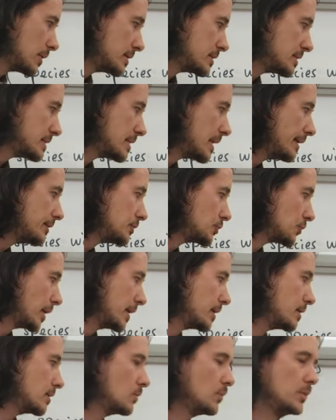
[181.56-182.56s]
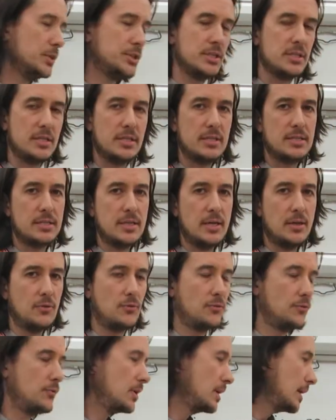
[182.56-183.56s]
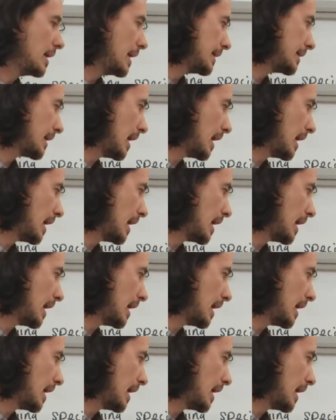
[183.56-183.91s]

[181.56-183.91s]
has nitrate, which is itself an